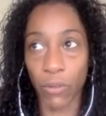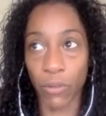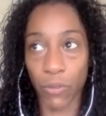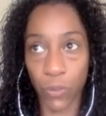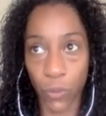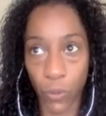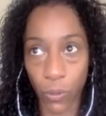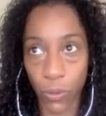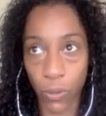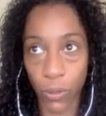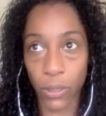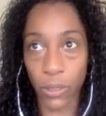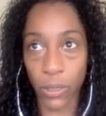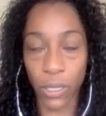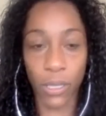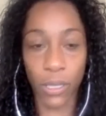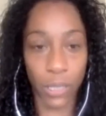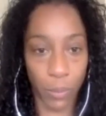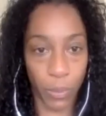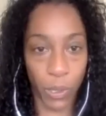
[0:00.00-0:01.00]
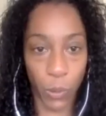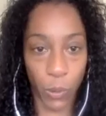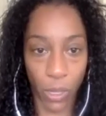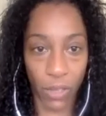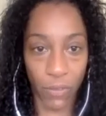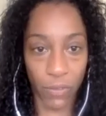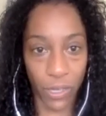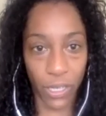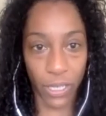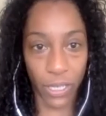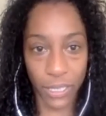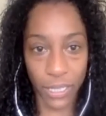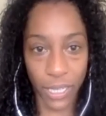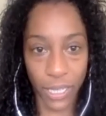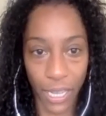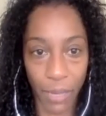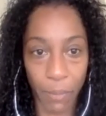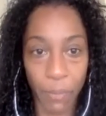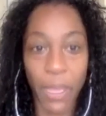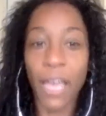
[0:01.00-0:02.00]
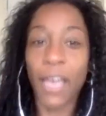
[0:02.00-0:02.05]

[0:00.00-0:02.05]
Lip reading: for the Olympic qualifying time.